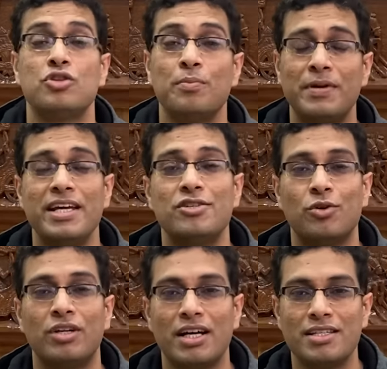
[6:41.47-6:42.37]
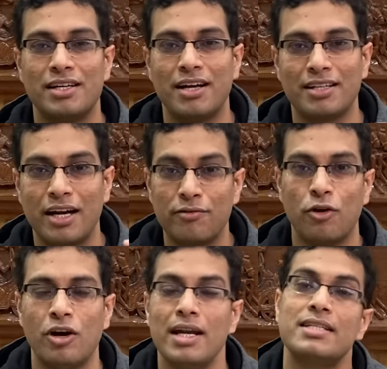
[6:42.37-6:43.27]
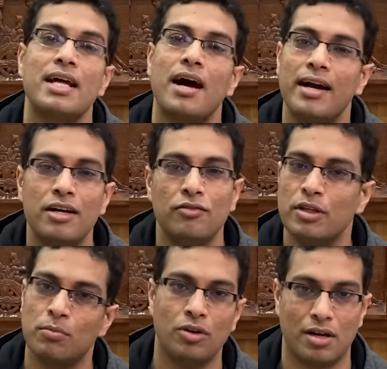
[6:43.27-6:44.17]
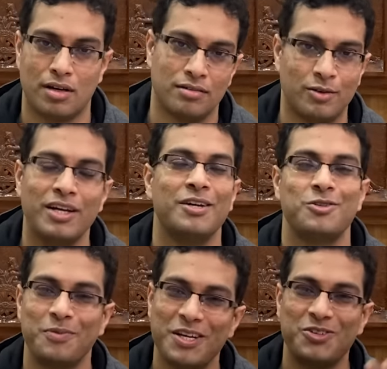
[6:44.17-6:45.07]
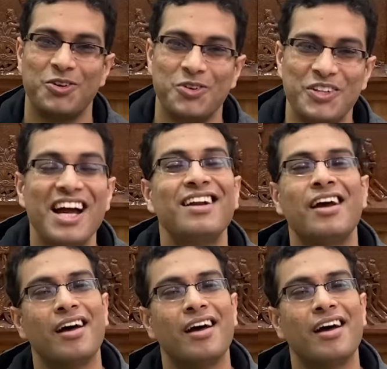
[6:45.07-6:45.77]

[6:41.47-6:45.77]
So please don't consider that fall as an end of the bull run. Okay, so please don't do that.